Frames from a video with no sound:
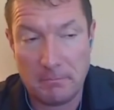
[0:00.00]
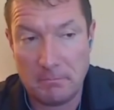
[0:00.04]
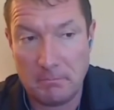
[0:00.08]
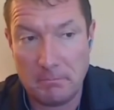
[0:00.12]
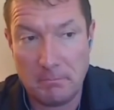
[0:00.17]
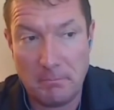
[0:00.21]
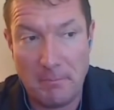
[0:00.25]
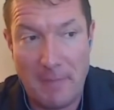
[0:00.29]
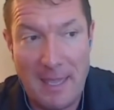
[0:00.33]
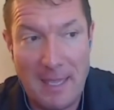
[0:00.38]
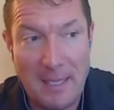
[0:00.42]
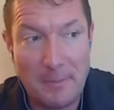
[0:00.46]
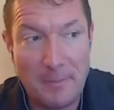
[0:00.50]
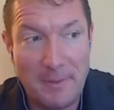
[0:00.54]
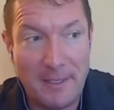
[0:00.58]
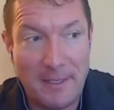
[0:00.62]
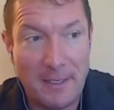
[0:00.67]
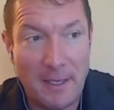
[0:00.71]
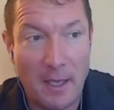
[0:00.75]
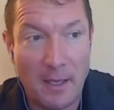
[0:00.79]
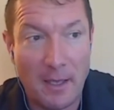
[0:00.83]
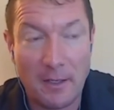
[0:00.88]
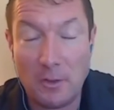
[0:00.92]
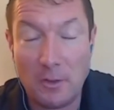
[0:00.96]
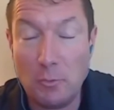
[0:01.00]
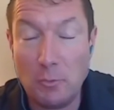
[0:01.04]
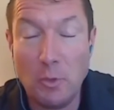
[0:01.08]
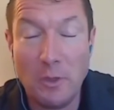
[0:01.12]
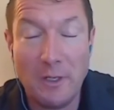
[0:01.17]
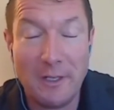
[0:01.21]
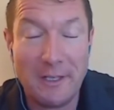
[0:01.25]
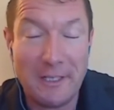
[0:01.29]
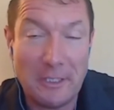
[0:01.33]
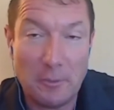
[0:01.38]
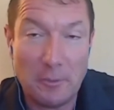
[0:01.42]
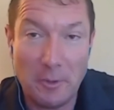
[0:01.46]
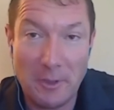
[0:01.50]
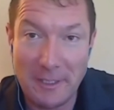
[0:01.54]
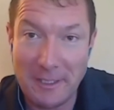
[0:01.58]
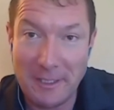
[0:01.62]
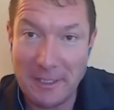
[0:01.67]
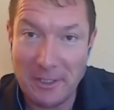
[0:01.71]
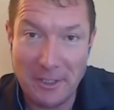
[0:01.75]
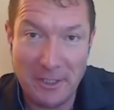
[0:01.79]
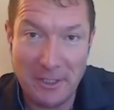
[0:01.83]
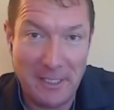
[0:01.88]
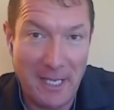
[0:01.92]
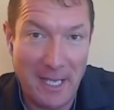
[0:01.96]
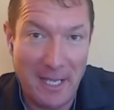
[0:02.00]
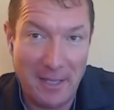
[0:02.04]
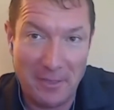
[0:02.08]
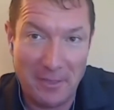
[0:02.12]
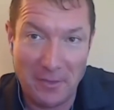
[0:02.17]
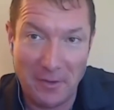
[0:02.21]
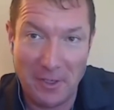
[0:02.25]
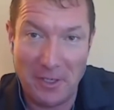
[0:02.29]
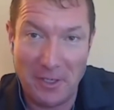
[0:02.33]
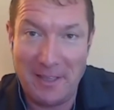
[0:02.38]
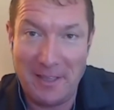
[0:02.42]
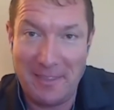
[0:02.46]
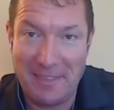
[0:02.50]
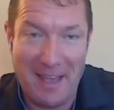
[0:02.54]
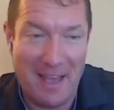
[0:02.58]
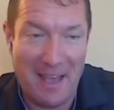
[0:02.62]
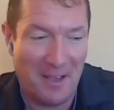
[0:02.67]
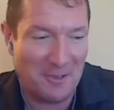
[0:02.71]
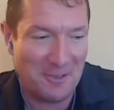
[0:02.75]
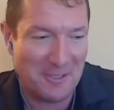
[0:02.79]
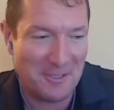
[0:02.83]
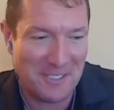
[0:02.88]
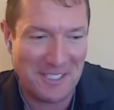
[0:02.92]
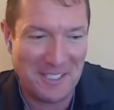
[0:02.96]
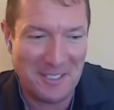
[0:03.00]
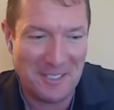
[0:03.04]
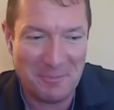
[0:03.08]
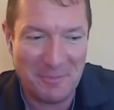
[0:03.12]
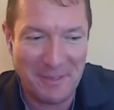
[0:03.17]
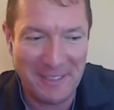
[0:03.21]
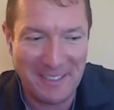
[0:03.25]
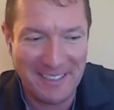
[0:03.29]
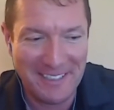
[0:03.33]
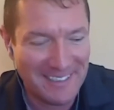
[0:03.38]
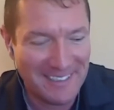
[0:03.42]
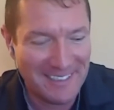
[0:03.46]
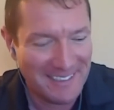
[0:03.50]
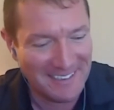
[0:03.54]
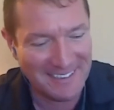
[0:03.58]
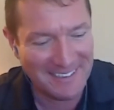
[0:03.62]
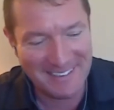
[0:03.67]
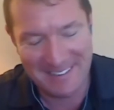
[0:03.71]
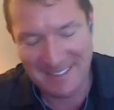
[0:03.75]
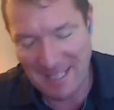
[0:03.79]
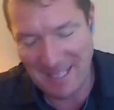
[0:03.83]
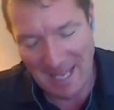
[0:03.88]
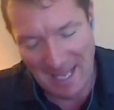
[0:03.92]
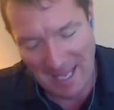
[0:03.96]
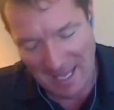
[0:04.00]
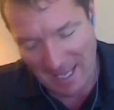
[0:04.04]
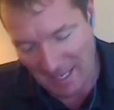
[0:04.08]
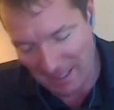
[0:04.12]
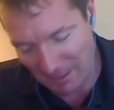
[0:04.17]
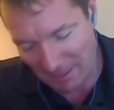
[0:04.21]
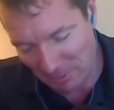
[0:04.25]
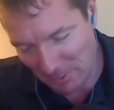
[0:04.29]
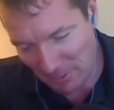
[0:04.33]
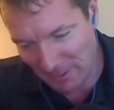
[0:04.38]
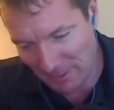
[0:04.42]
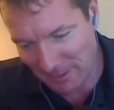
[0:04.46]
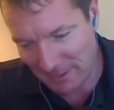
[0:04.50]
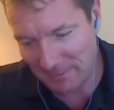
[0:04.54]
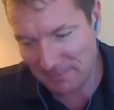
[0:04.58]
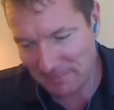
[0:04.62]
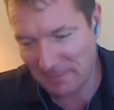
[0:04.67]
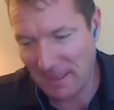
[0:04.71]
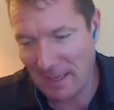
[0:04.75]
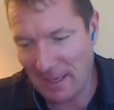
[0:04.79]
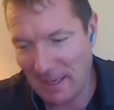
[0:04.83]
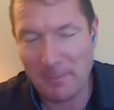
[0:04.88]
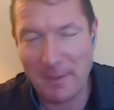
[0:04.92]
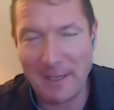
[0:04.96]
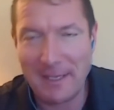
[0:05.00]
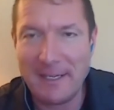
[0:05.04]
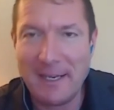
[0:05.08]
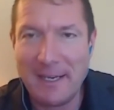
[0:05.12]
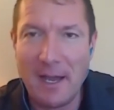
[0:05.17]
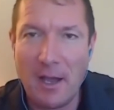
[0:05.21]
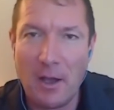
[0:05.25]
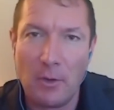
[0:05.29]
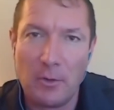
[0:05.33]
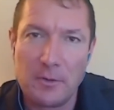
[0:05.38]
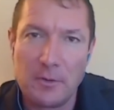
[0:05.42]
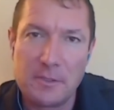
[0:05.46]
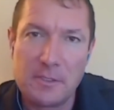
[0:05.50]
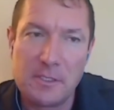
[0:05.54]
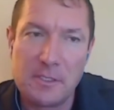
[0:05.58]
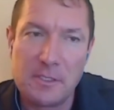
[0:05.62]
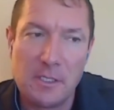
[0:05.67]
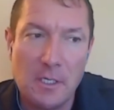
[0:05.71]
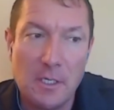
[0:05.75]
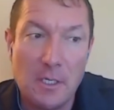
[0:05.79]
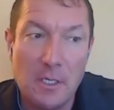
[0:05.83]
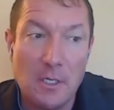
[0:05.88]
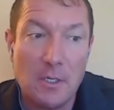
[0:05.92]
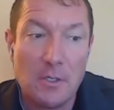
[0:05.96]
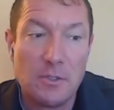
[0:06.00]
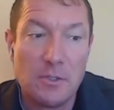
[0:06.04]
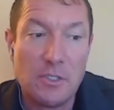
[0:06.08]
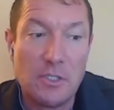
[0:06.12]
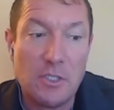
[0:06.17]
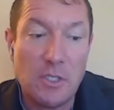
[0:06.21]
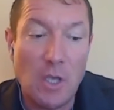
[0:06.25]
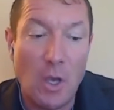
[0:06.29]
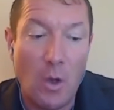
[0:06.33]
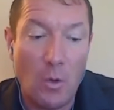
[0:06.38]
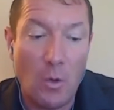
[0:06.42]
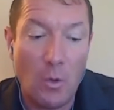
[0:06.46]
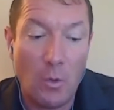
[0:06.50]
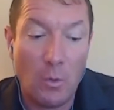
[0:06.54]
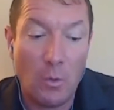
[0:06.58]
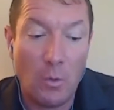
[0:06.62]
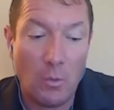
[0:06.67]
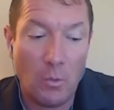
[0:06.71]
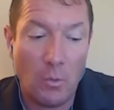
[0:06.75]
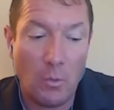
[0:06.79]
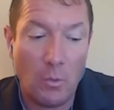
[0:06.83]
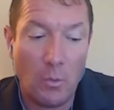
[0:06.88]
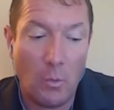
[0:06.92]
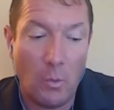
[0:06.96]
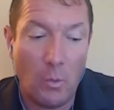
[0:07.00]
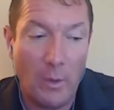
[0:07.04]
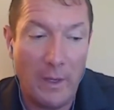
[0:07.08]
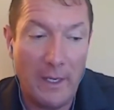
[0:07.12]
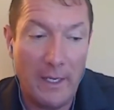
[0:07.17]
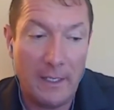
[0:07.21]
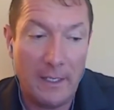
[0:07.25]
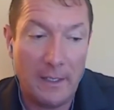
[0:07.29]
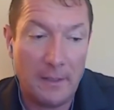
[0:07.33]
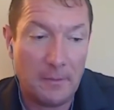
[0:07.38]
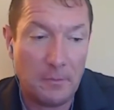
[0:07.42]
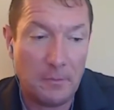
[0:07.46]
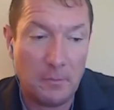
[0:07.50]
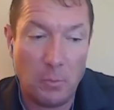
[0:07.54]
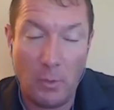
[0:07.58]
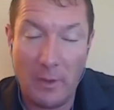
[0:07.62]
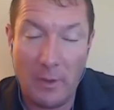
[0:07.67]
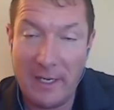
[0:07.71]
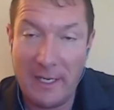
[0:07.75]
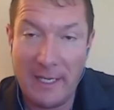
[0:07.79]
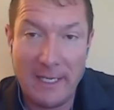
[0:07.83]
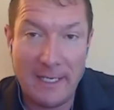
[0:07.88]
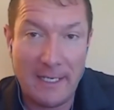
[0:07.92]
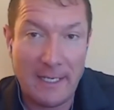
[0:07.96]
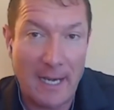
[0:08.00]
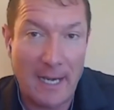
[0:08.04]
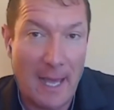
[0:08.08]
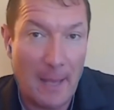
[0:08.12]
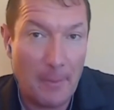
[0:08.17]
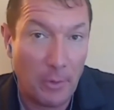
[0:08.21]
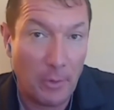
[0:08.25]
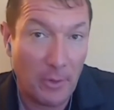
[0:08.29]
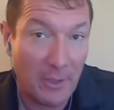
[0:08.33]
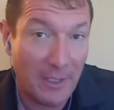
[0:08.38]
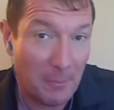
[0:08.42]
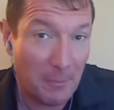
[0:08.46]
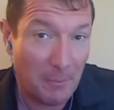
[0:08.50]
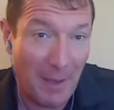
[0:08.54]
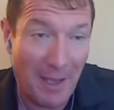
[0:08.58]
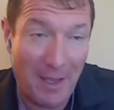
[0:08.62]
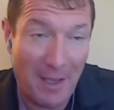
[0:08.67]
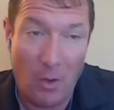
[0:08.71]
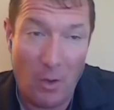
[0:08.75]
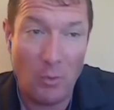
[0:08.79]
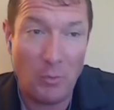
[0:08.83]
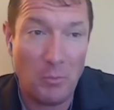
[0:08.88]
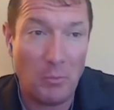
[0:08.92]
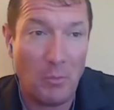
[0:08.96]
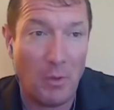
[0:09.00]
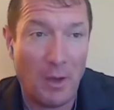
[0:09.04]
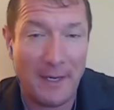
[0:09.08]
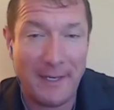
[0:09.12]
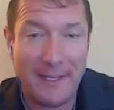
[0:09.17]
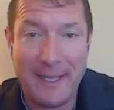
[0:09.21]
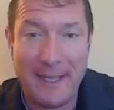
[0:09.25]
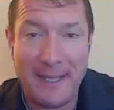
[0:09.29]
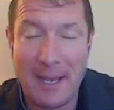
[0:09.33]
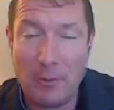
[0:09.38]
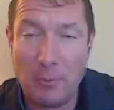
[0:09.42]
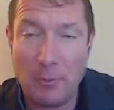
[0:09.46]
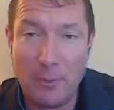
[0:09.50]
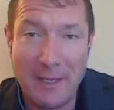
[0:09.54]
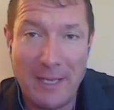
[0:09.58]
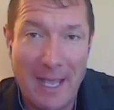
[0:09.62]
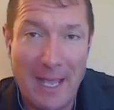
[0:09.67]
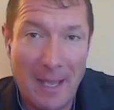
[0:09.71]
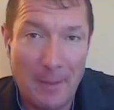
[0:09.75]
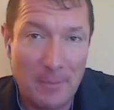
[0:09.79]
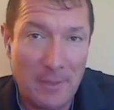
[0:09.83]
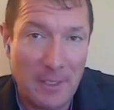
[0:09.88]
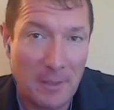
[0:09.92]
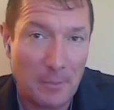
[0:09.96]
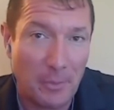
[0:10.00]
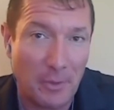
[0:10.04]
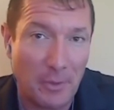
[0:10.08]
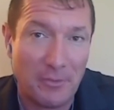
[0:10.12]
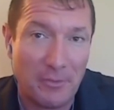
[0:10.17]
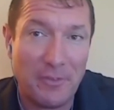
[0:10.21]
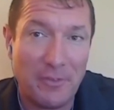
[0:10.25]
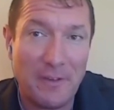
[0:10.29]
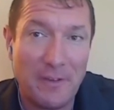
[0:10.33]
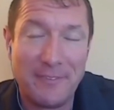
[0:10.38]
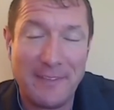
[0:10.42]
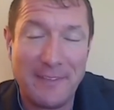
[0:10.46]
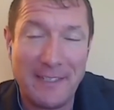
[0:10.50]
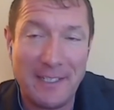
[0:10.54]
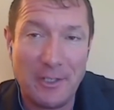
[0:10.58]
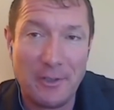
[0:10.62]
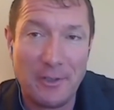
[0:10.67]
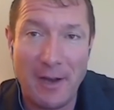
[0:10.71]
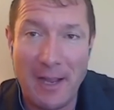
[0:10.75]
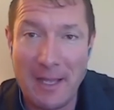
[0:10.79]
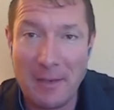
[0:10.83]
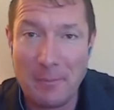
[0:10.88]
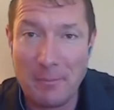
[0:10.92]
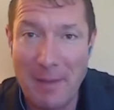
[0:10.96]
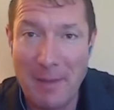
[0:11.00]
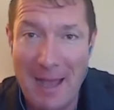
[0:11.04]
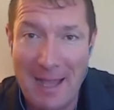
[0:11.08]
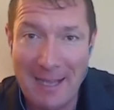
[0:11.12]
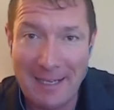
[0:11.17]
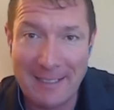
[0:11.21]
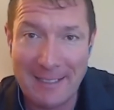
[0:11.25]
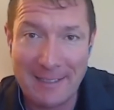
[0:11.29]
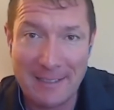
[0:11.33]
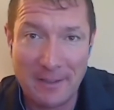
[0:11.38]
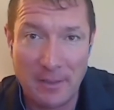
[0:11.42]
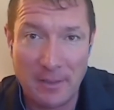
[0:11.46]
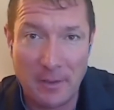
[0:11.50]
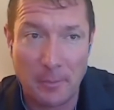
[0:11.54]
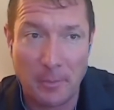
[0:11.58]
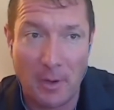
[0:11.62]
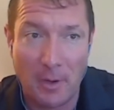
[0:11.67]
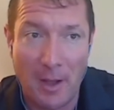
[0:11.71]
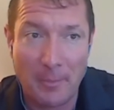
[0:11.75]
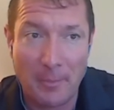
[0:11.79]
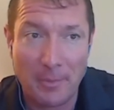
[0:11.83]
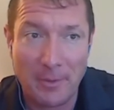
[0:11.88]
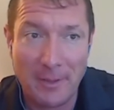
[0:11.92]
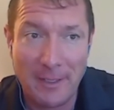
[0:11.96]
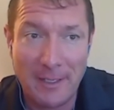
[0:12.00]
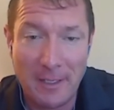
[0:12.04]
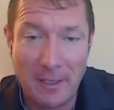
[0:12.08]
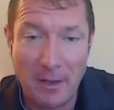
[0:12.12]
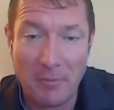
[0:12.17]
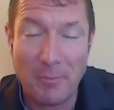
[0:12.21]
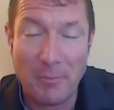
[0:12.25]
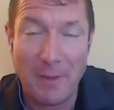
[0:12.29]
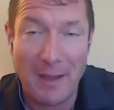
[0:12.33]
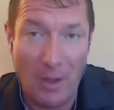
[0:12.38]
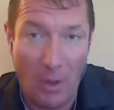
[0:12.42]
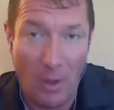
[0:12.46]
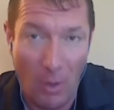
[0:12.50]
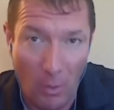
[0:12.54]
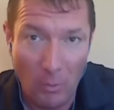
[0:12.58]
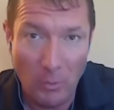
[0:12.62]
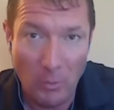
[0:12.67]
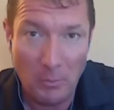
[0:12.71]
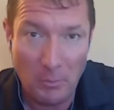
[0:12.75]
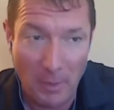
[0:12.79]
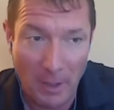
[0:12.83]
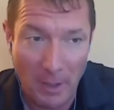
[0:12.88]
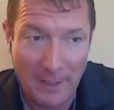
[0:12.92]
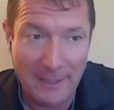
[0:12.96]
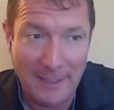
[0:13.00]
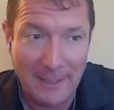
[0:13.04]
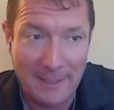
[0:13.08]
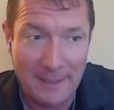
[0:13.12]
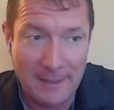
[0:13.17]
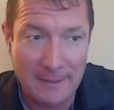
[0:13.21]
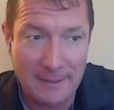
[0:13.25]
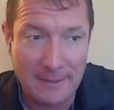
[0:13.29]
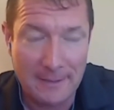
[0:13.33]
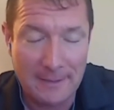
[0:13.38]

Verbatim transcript: Maybe on a really, really good day, 30,000, but I really have my doubts. So we went in and I put in my own money. I rehabbed it, put 50 grand back into the property of my own money.